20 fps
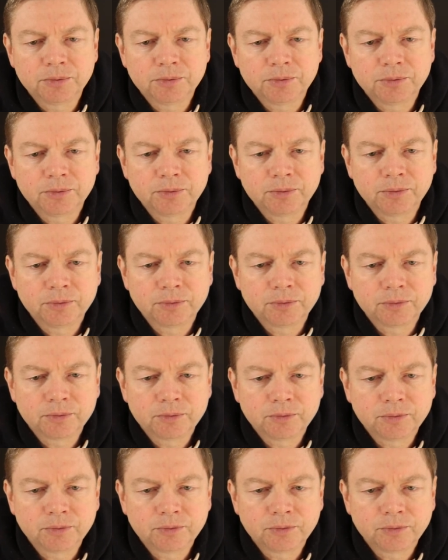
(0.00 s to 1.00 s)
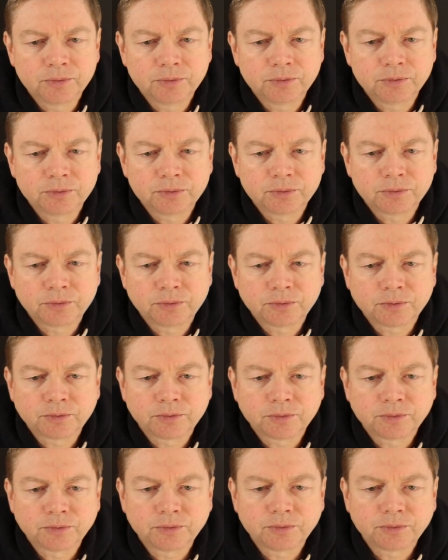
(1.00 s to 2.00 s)

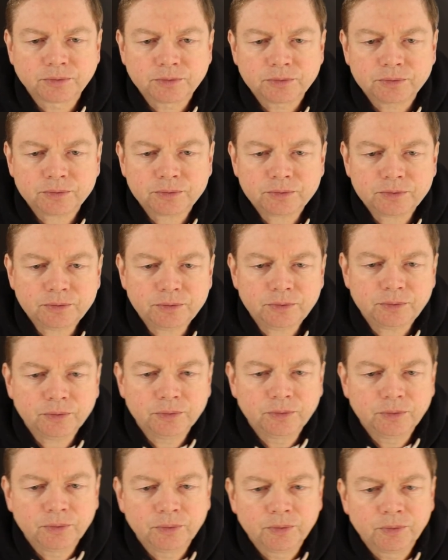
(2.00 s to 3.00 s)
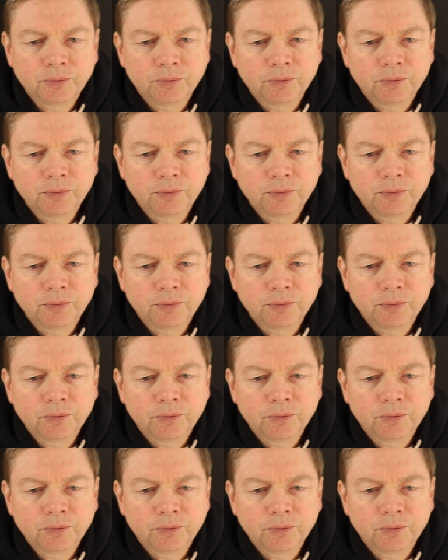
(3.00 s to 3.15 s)
No one is speaking in this clip.